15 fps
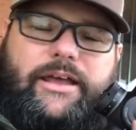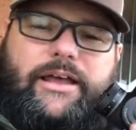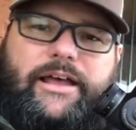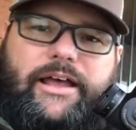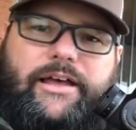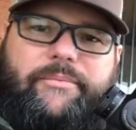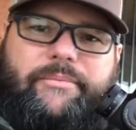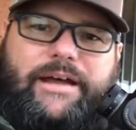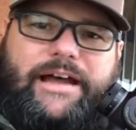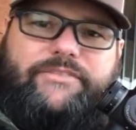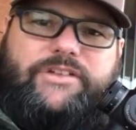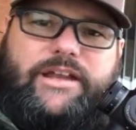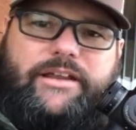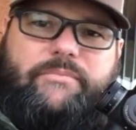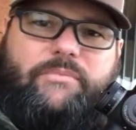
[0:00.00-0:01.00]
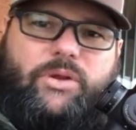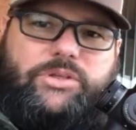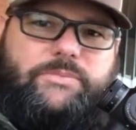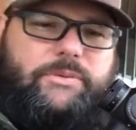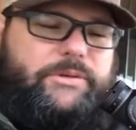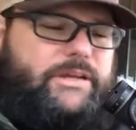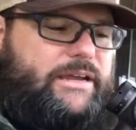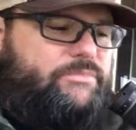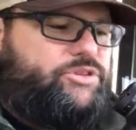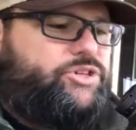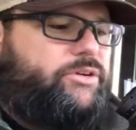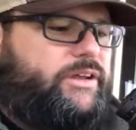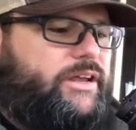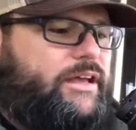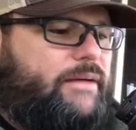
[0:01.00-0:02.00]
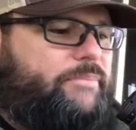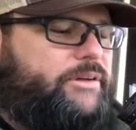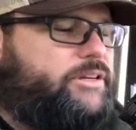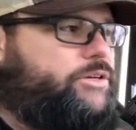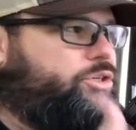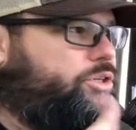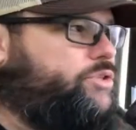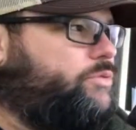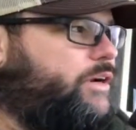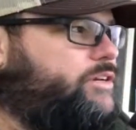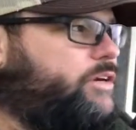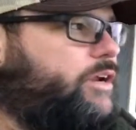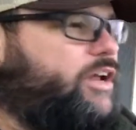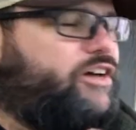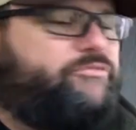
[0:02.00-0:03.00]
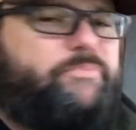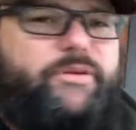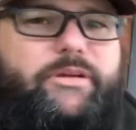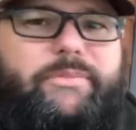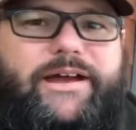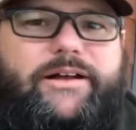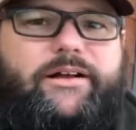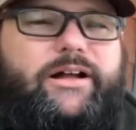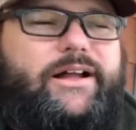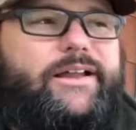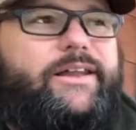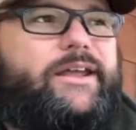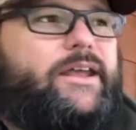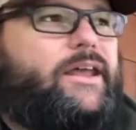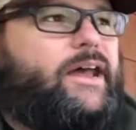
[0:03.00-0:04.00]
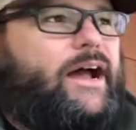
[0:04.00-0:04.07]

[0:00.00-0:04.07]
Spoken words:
I've done it multiple times shooting competitions where I took it off, put it back on.